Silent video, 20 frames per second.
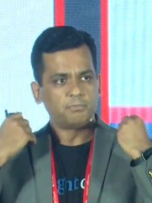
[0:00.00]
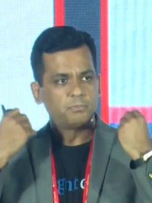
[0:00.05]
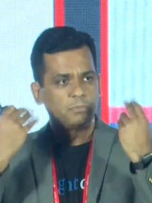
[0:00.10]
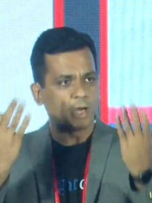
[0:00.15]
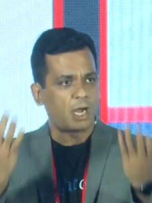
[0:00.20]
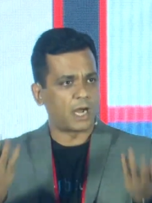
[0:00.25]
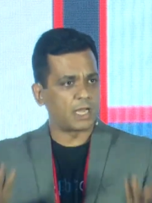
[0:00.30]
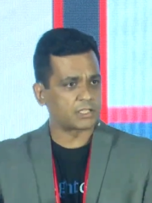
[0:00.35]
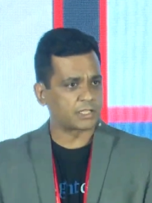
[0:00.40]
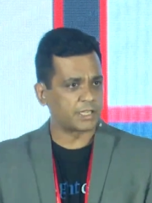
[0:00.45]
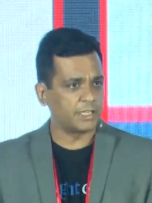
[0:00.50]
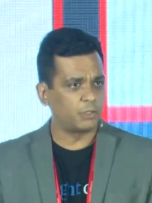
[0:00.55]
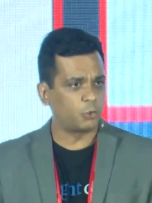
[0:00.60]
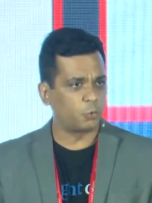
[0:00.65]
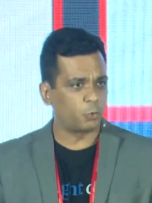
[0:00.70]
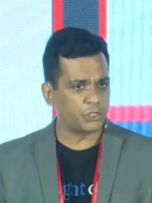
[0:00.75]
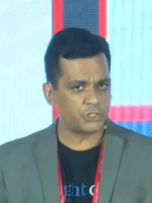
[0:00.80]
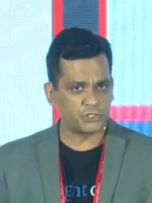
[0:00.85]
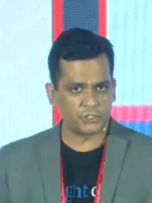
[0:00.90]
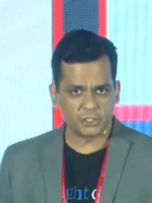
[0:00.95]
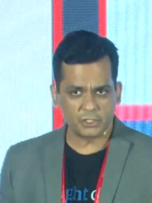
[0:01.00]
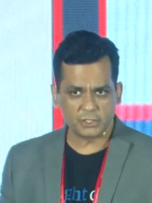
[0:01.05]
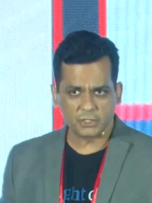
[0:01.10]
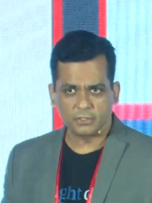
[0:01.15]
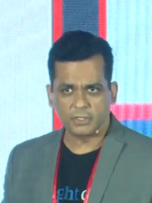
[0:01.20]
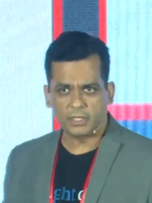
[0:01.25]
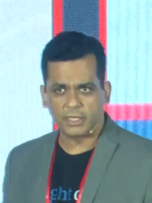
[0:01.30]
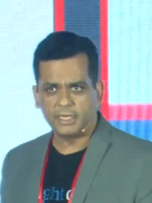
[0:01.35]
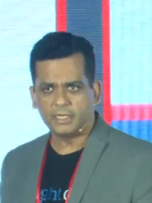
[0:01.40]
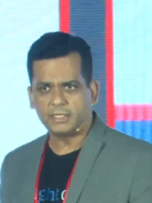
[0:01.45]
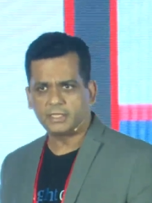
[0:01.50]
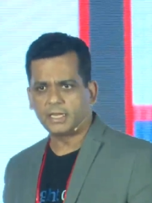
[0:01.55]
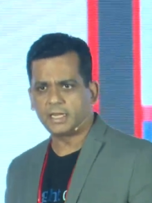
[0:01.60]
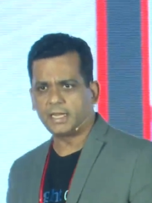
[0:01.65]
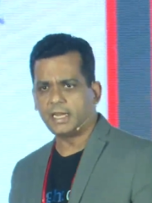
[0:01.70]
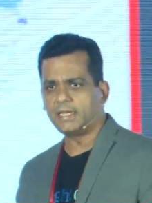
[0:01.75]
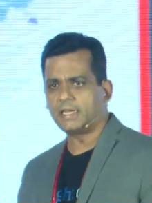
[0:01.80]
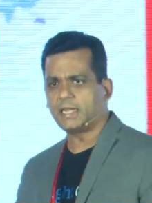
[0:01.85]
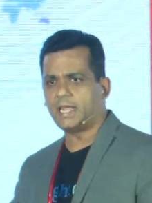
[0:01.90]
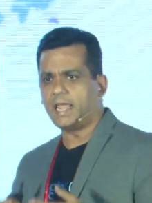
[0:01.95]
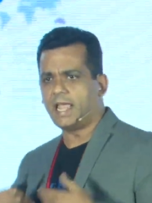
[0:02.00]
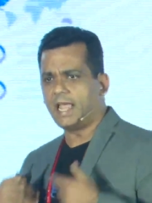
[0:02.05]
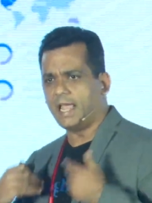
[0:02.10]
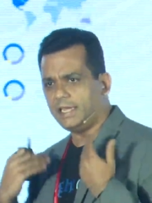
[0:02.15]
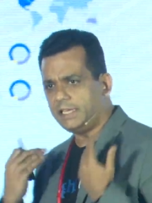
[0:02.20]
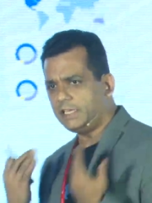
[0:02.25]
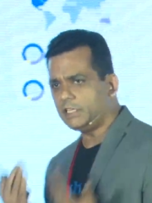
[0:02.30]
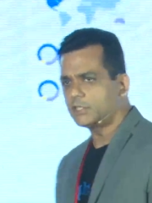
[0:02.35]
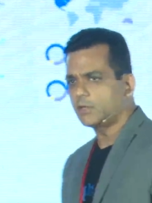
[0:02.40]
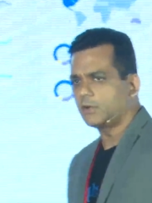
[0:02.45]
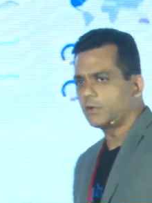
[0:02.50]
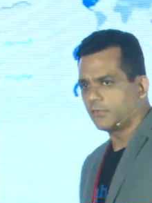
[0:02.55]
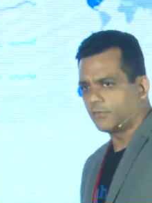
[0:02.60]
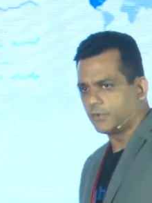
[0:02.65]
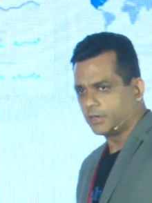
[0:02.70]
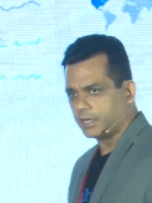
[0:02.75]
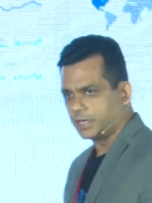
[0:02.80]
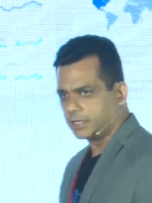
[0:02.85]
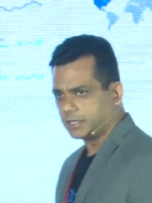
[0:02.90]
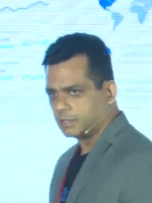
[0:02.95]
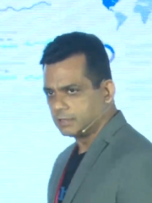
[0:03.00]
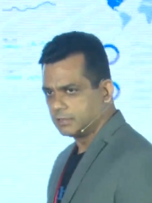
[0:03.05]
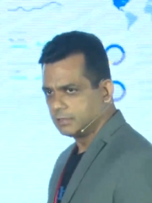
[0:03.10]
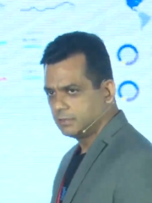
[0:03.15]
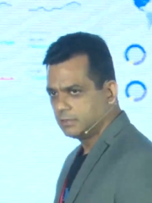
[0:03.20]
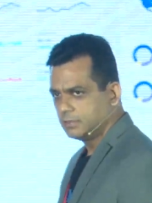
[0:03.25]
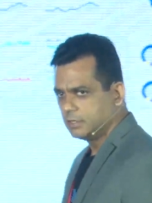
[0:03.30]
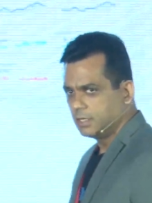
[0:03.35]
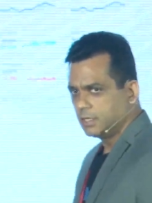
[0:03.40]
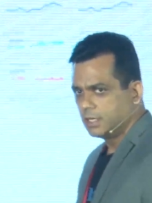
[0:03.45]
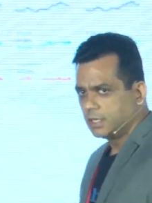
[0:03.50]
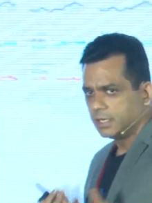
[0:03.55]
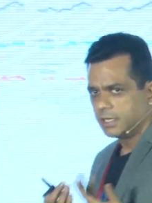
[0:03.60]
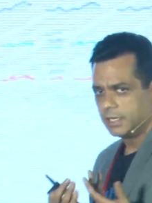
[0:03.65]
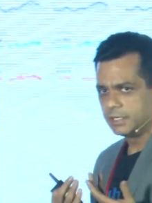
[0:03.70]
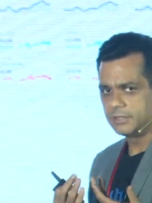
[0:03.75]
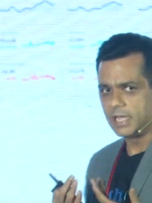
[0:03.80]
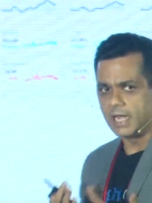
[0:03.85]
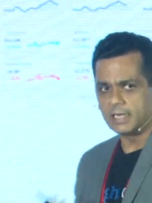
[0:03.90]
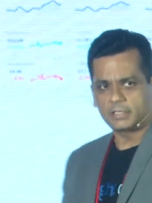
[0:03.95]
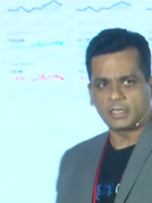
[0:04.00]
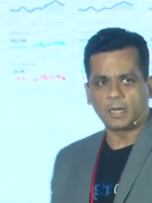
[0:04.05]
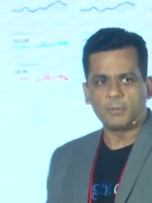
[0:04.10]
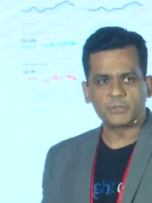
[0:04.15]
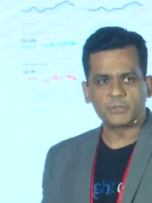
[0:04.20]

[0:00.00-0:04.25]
asking questions on the internet, any sort of a data, that comes